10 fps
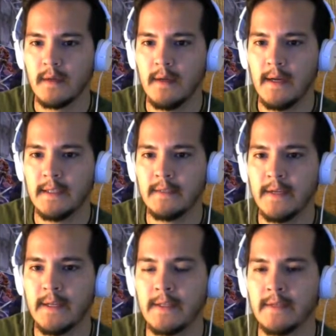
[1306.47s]

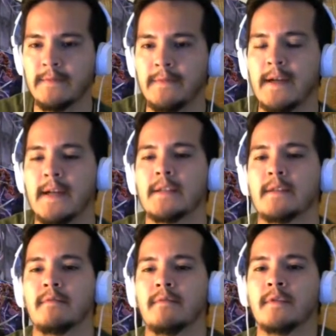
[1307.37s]
Activate his effect.
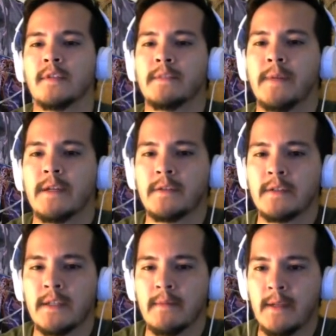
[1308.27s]
We'll special
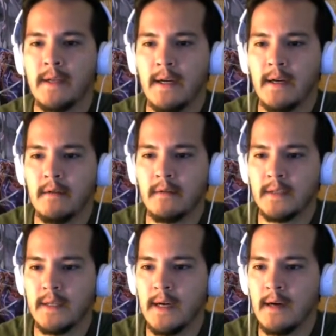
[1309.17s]
summon out
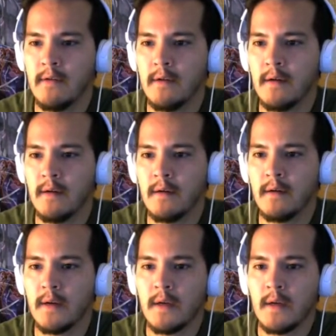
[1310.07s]
our
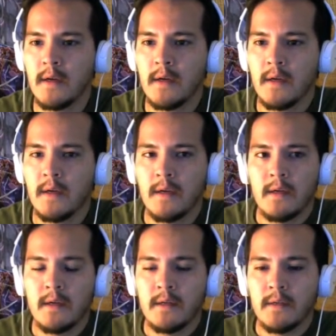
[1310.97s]

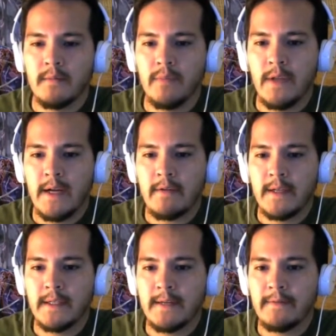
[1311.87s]
Blackwing
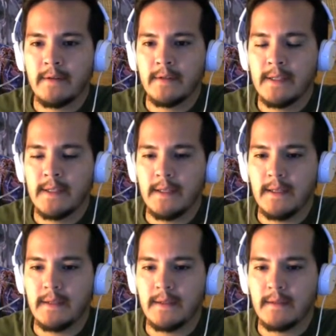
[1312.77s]
Zephyros the
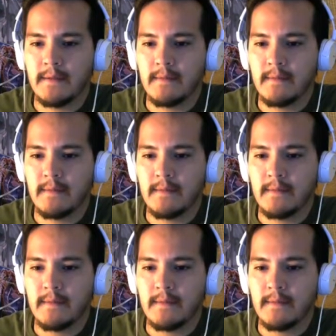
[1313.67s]
Elite,